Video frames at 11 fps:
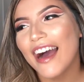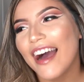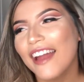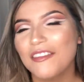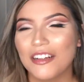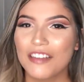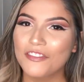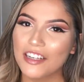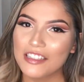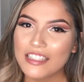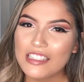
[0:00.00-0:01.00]
I don't know, it
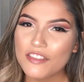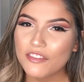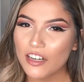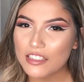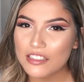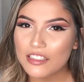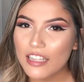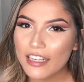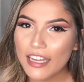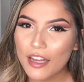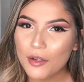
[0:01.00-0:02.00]
falls, I guess it falls under
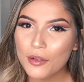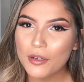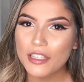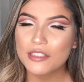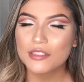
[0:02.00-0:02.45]
that category.